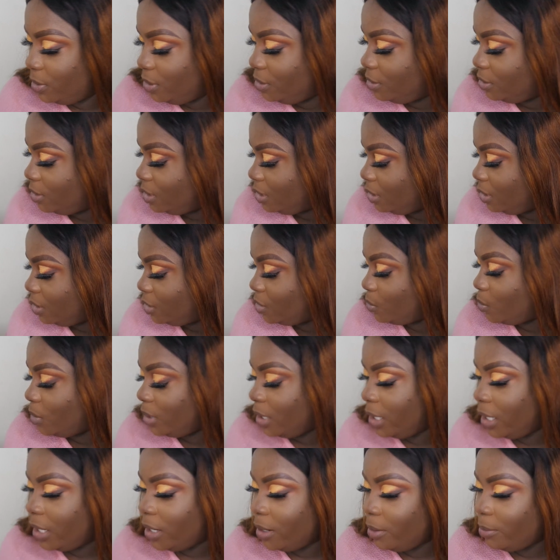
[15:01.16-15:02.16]
be using this
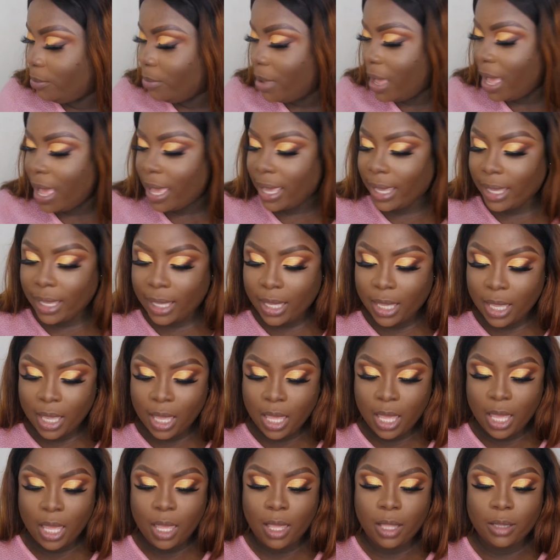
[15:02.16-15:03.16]
one here by
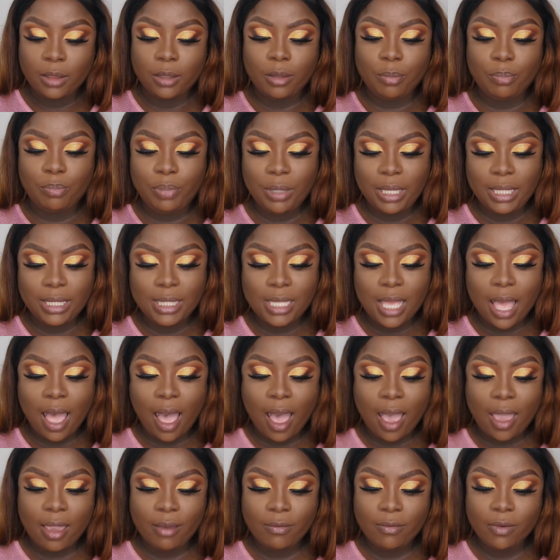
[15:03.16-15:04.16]
the Beat
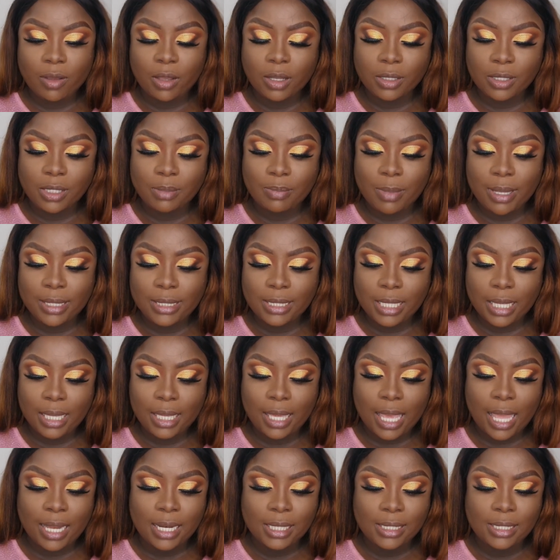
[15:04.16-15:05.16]
Hive
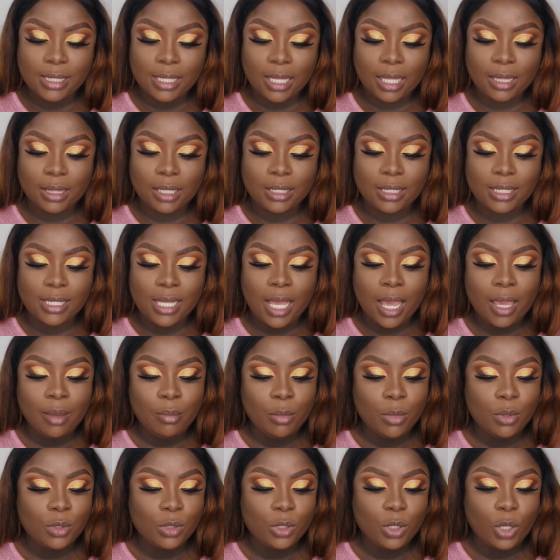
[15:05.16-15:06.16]
Cosmetic, and it's the
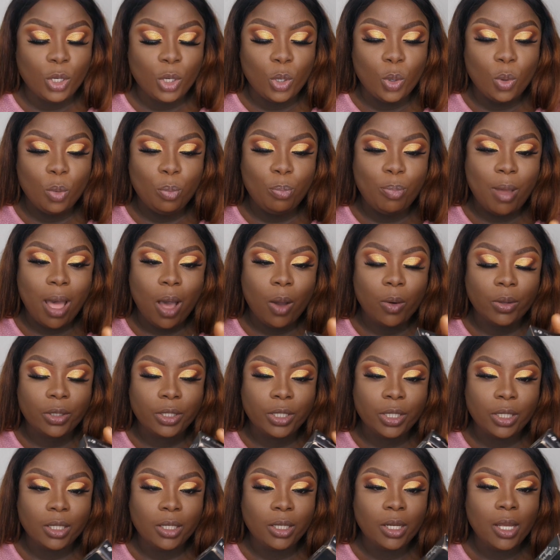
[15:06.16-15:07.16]
Diamond Glow
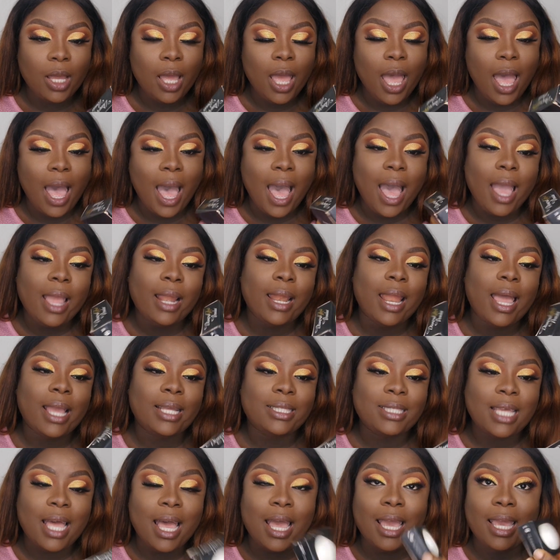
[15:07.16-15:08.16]
Powder
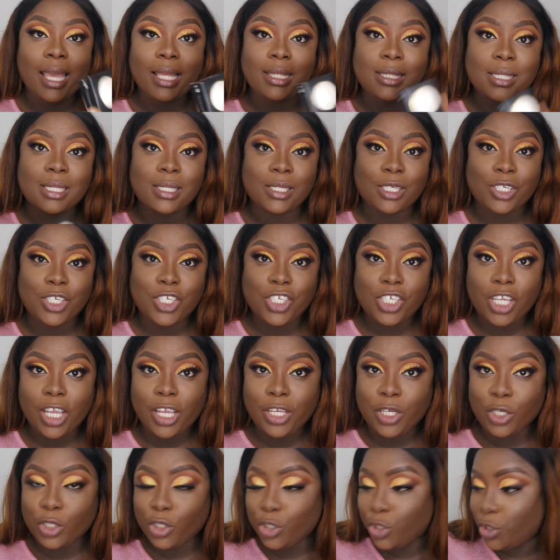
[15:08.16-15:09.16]
Highlighter. It's in the
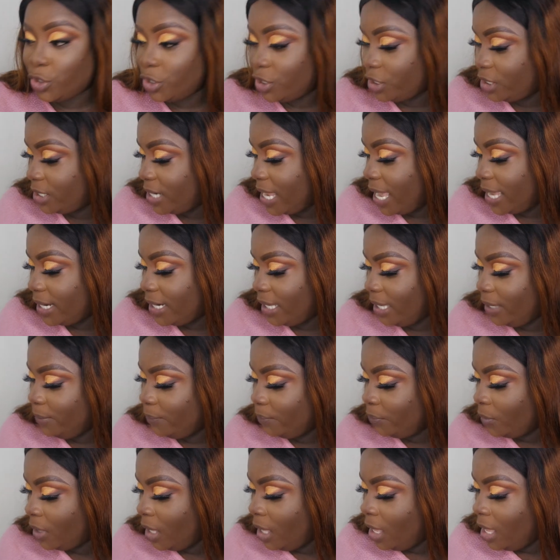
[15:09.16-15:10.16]
shade Sugar Daddy,
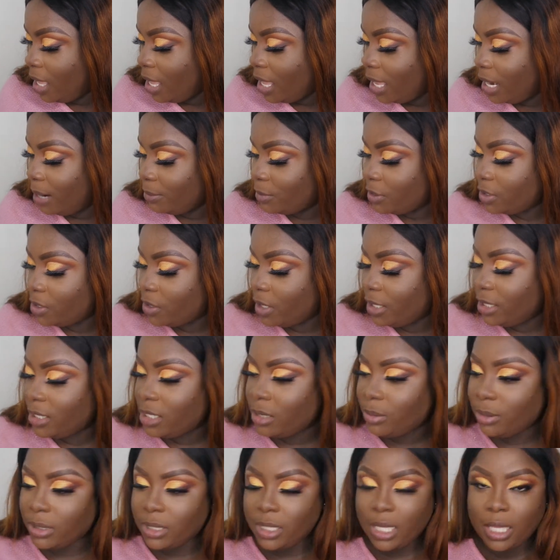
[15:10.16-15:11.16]
and I'm just going
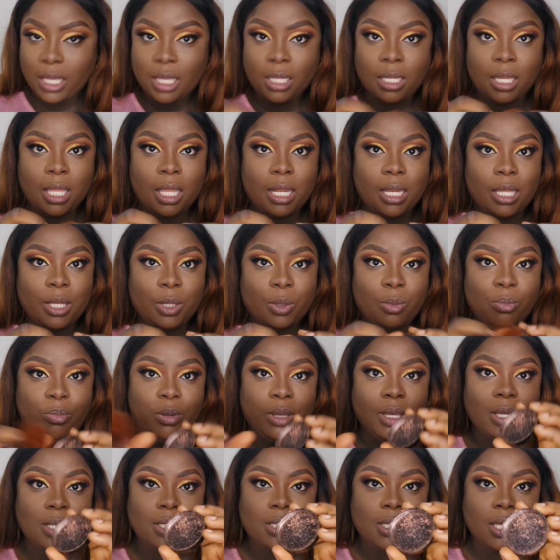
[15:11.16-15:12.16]
to be taking a little
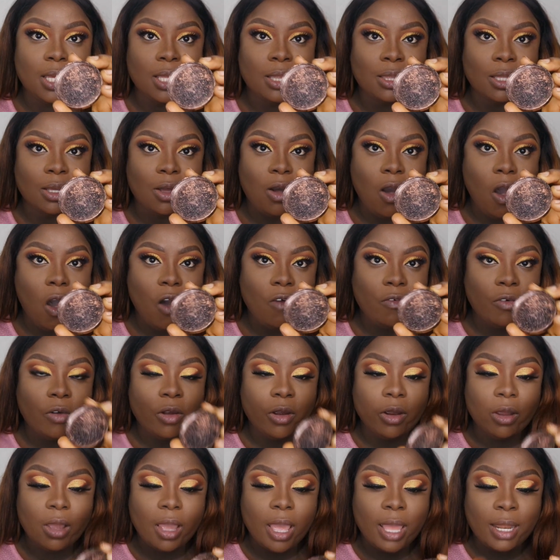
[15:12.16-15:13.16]
bit in the
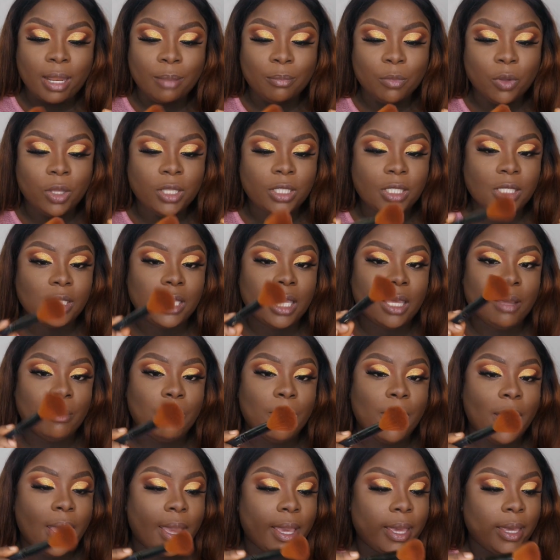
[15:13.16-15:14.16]
cover, and I'm going to take
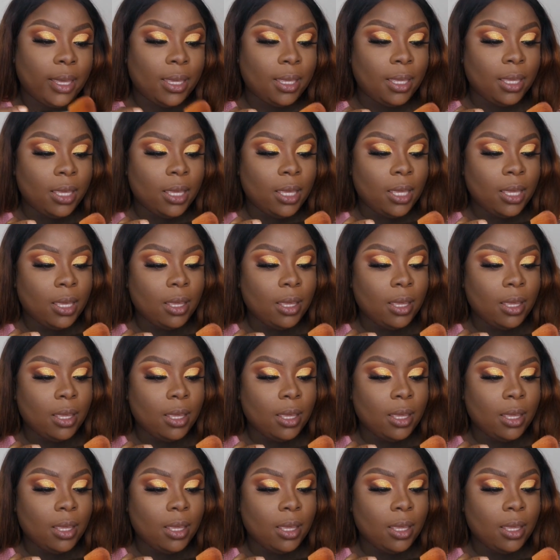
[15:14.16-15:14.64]
my